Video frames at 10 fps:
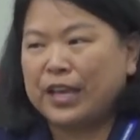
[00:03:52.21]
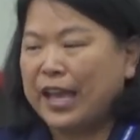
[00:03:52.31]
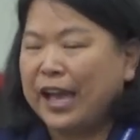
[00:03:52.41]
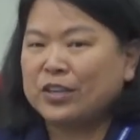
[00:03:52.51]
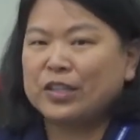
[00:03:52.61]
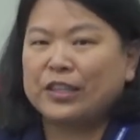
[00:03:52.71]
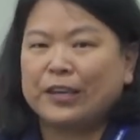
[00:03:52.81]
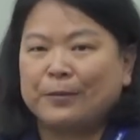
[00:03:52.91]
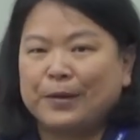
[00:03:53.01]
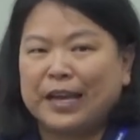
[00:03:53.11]
They actually
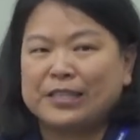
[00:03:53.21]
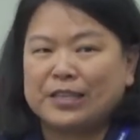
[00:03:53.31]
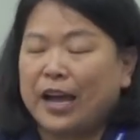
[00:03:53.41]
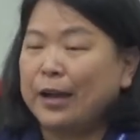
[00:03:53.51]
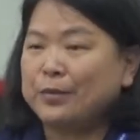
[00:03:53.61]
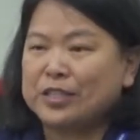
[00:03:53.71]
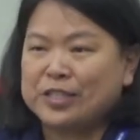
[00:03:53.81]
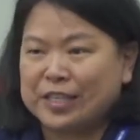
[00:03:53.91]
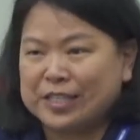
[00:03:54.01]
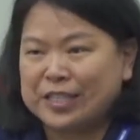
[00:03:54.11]
think of me as I'm just
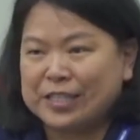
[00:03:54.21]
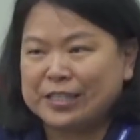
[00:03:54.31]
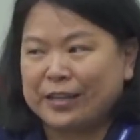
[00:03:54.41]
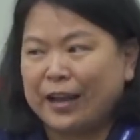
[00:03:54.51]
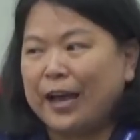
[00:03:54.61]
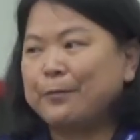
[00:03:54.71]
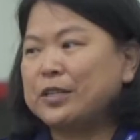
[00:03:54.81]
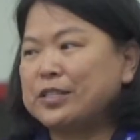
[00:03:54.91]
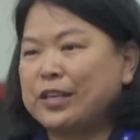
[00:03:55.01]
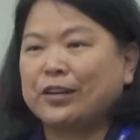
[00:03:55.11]
the assistant. I'm
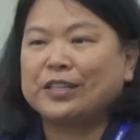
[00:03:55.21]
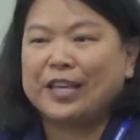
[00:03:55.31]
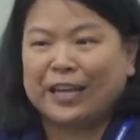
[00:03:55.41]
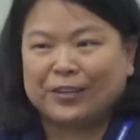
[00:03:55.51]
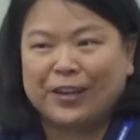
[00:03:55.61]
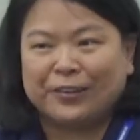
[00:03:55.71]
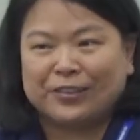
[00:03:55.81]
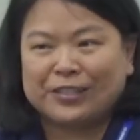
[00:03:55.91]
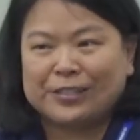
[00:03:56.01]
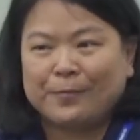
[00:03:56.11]
just there to take
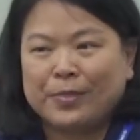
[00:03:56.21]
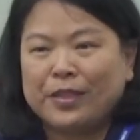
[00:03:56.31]
notes.